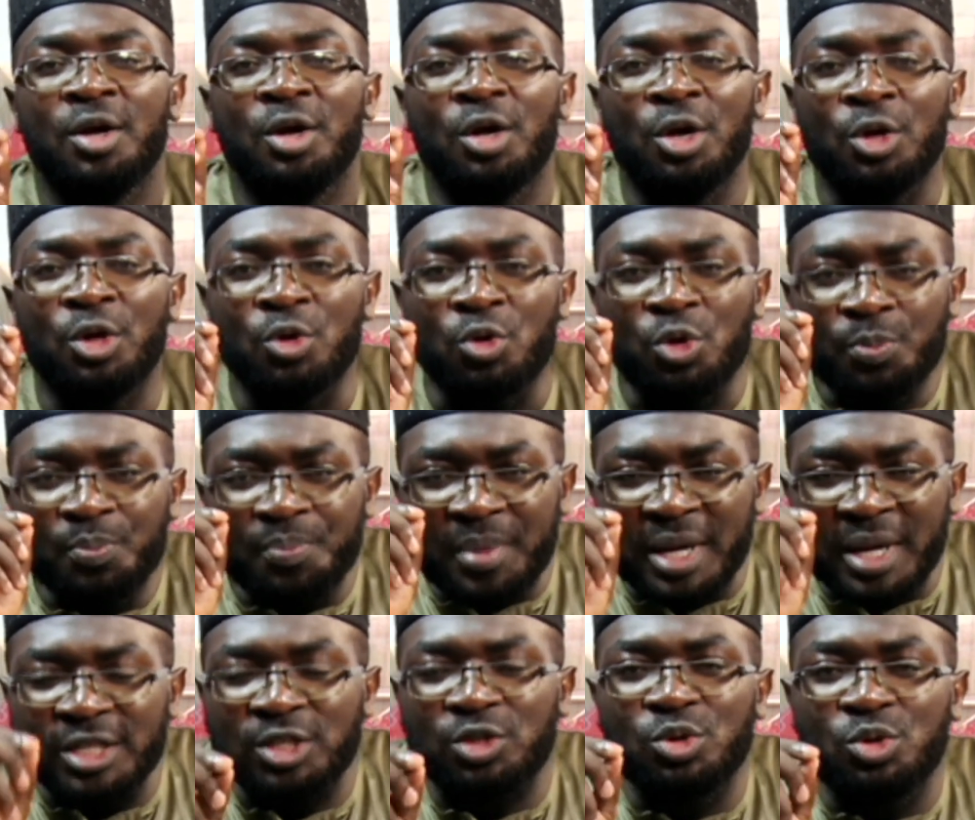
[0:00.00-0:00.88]
You
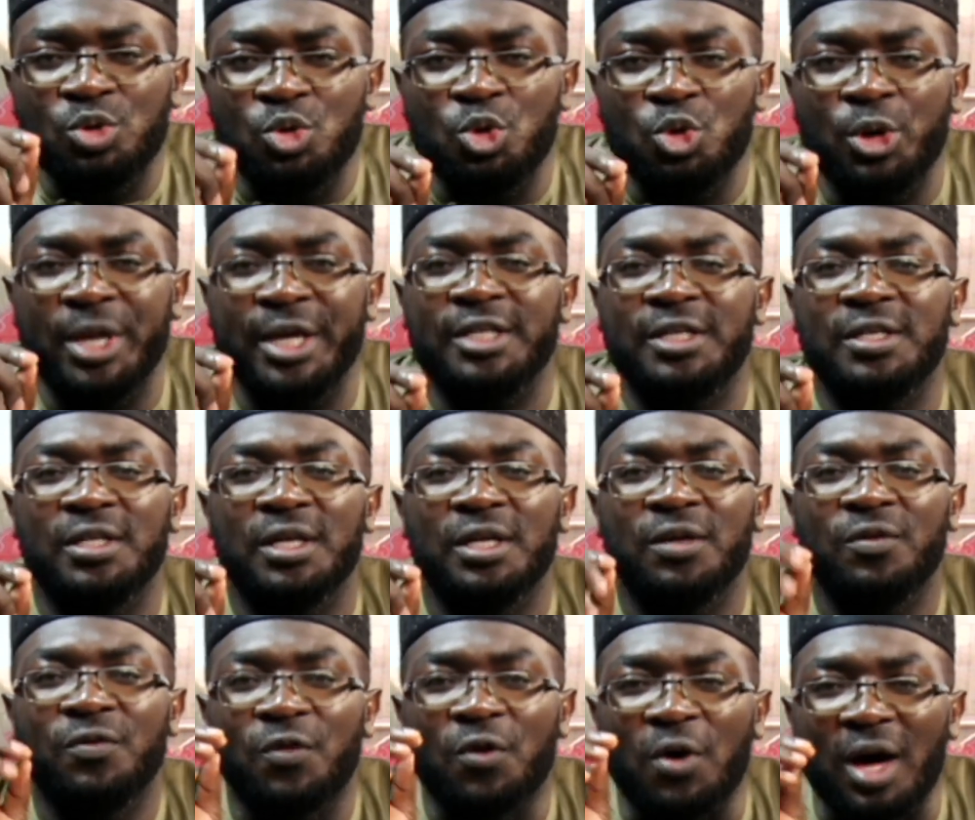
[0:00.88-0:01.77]
must do it
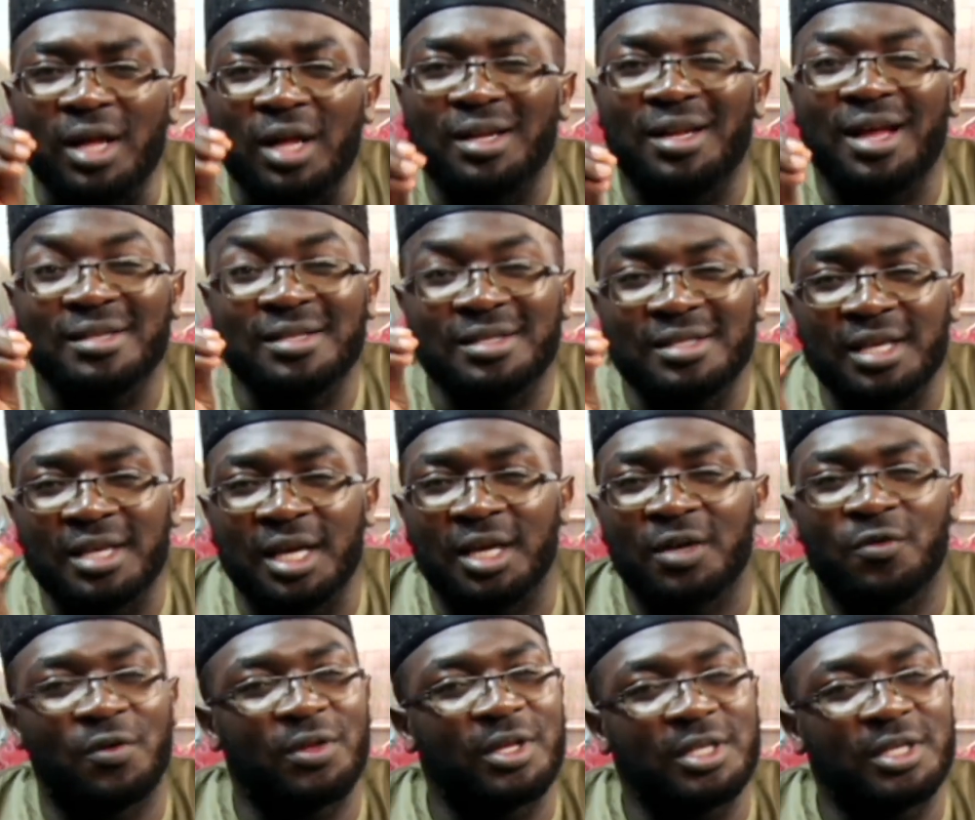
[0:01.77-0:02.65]
for Allah's
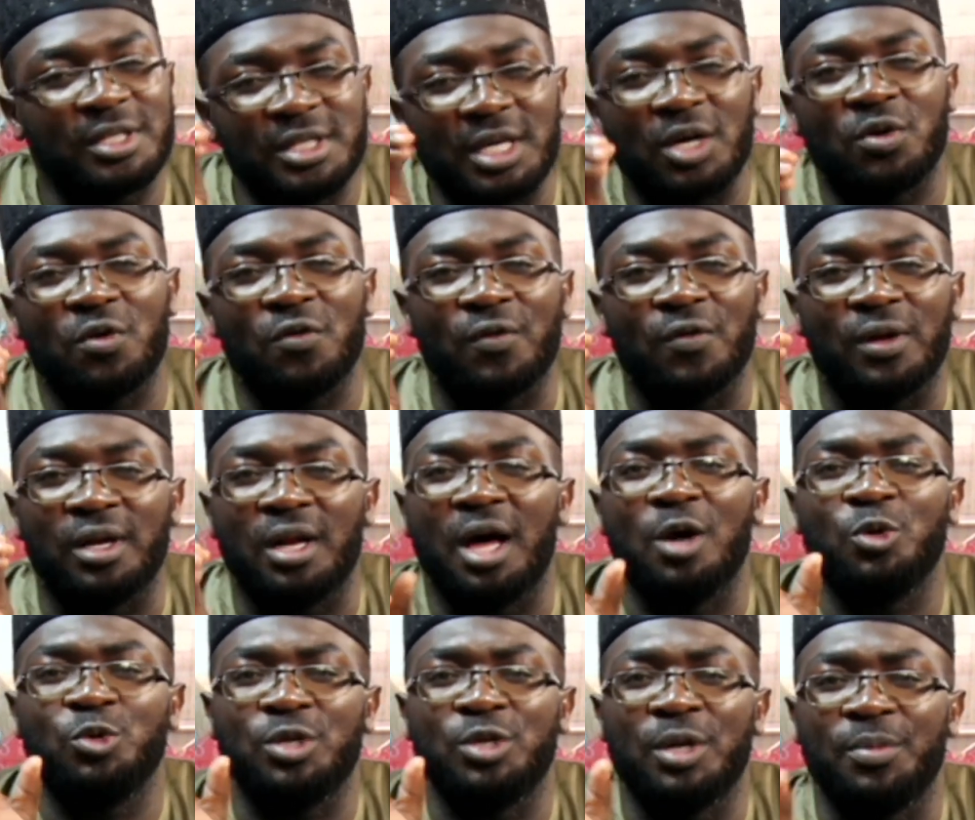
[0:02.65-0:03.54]
sake, for the sake of
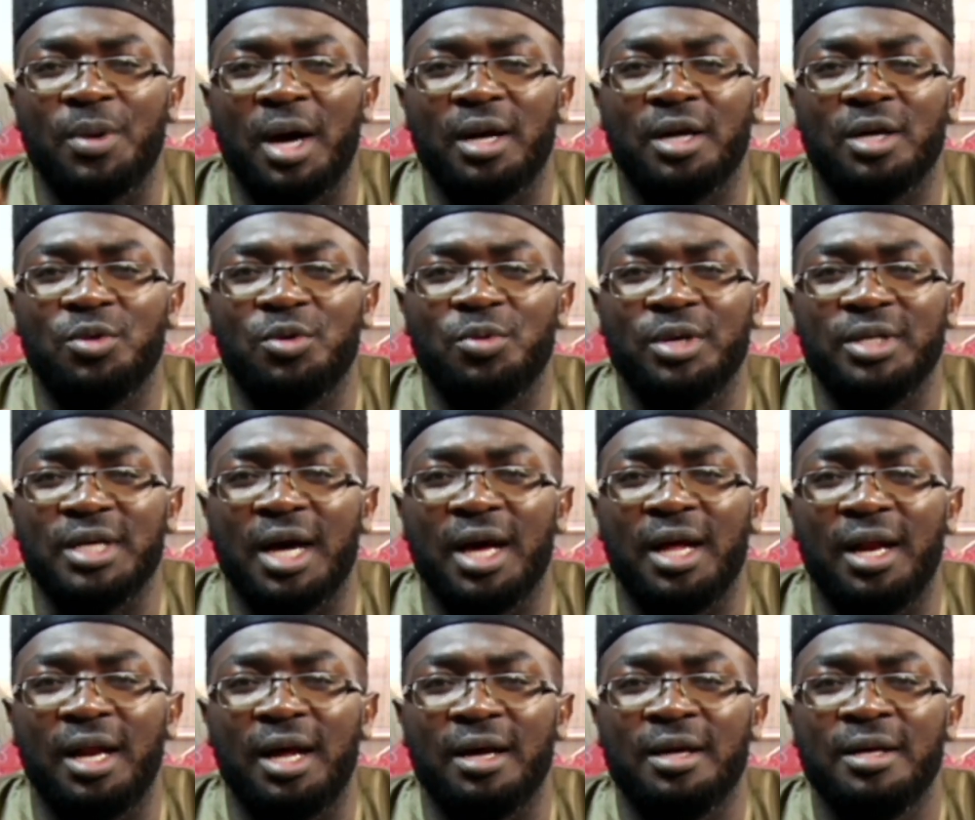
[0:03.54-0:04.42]
Allah tabarak wa
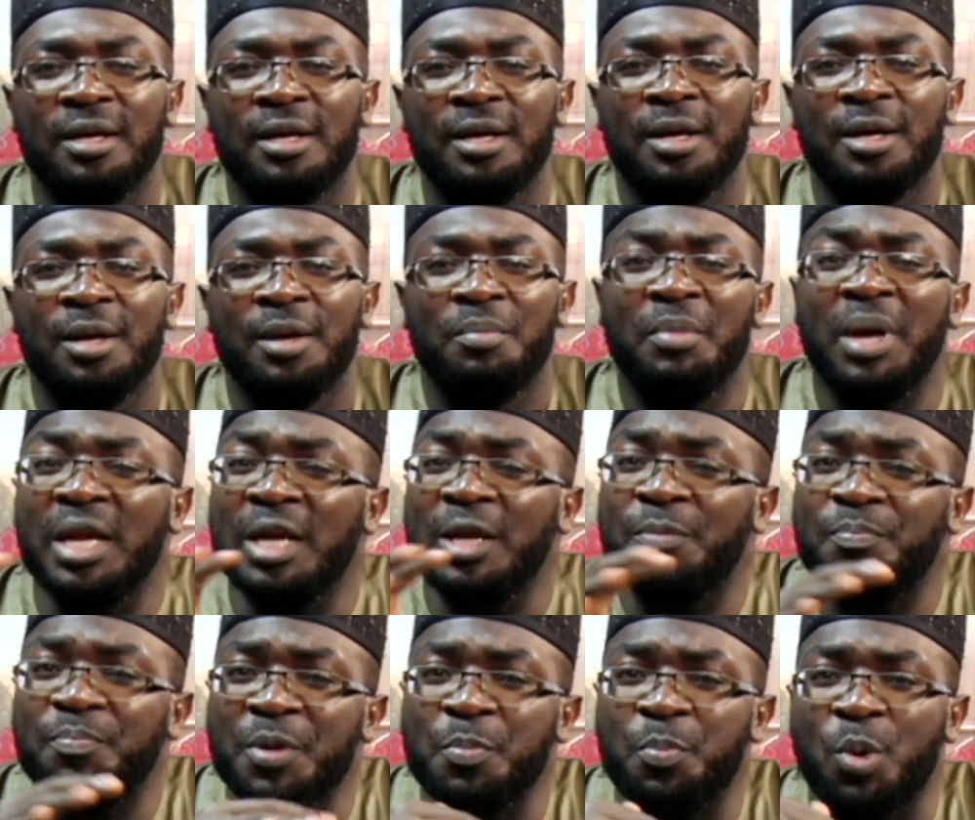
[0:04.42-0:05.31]
ta'ala. Many
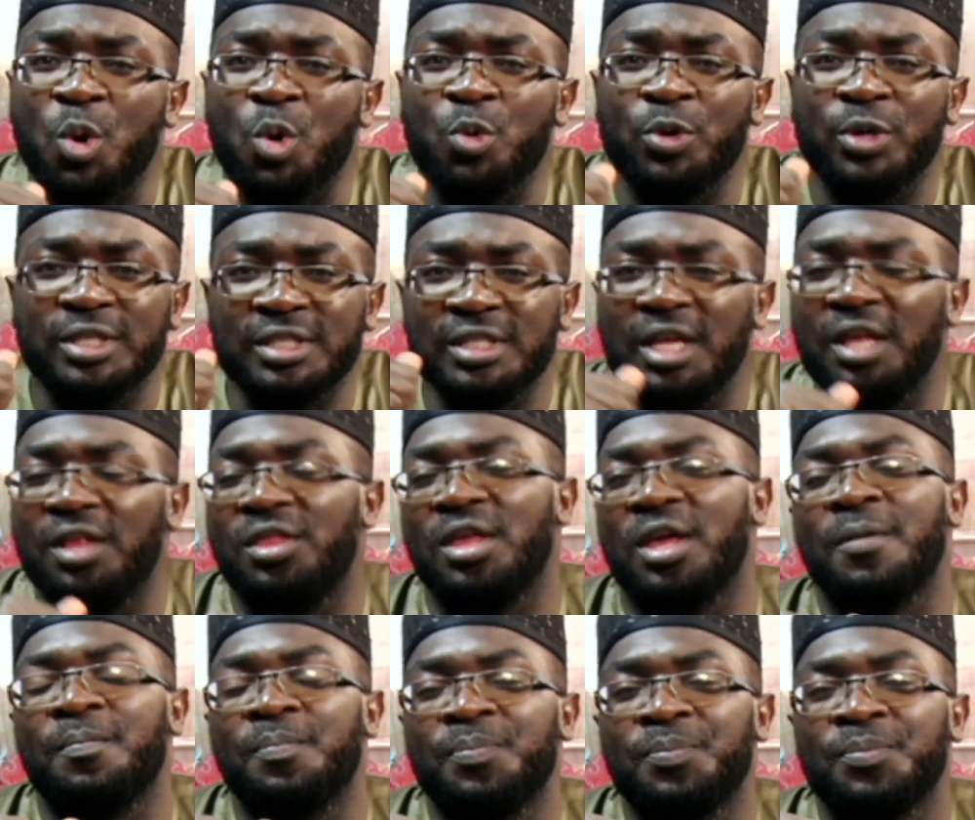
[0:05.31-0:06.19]
people, we see
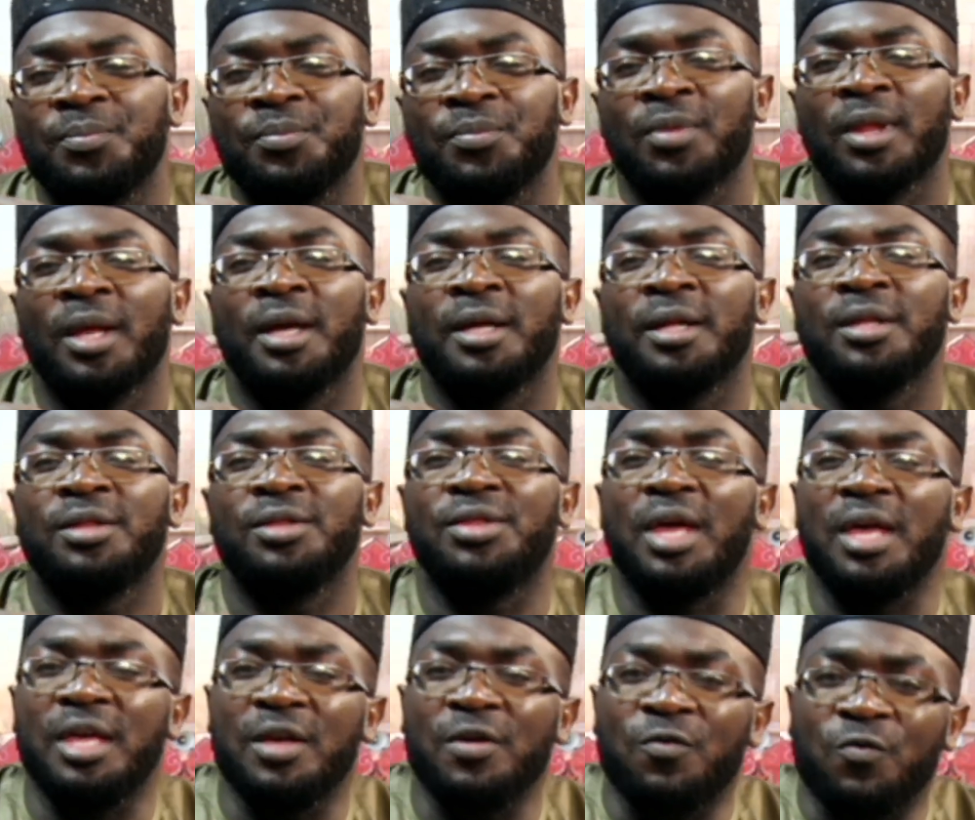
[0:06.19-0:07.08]
them,
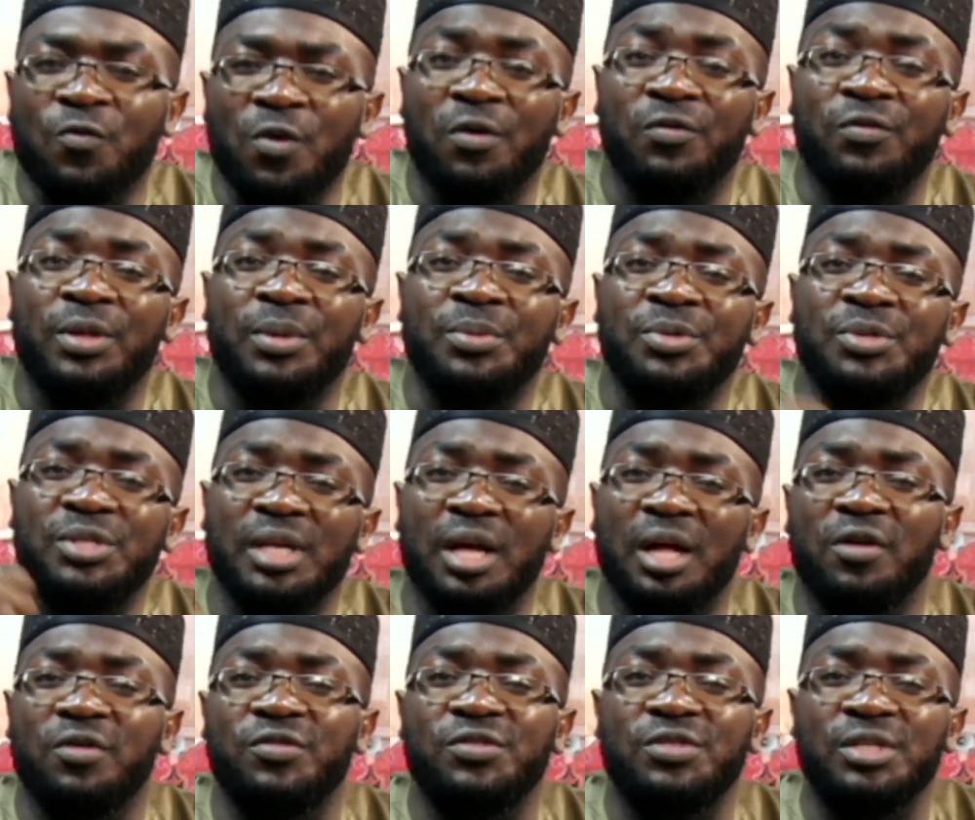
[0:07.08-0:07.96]
they involve
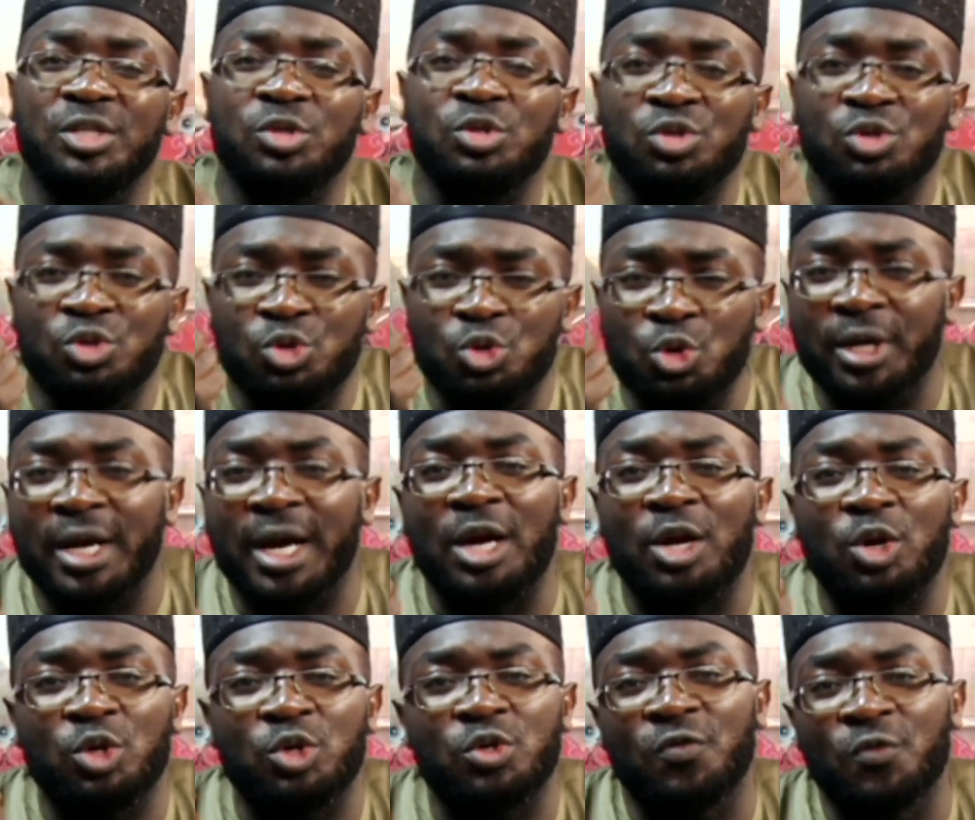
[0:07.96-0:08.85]
themselves in doing a
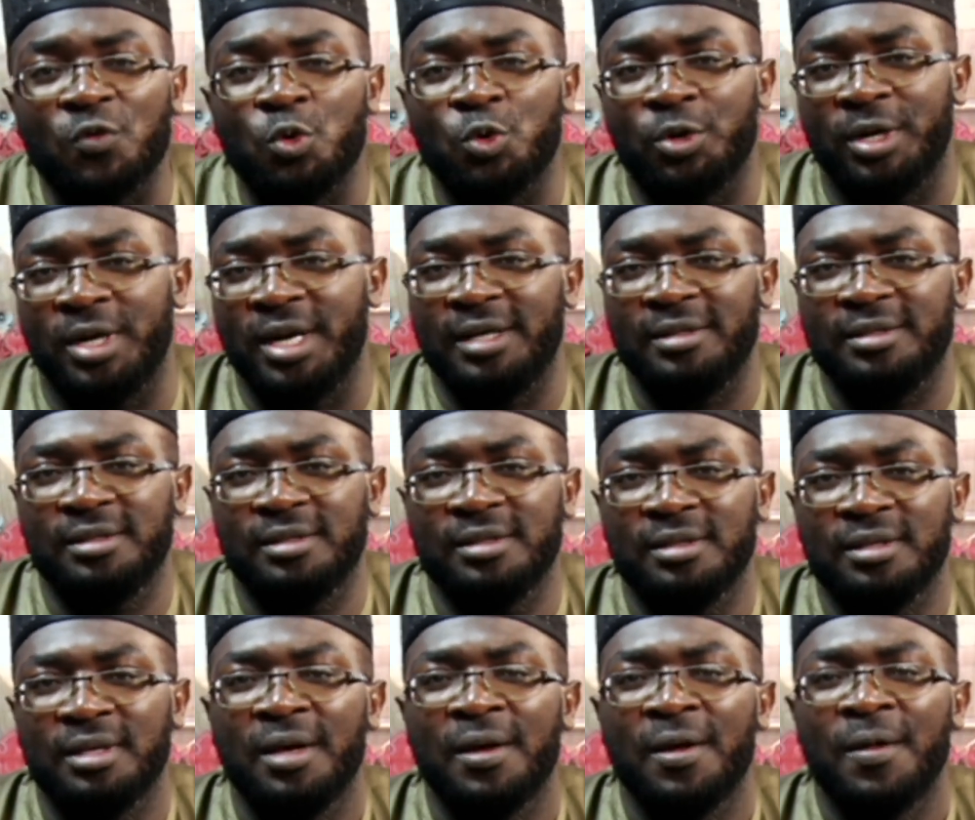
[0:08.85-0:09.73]
lot of goodness.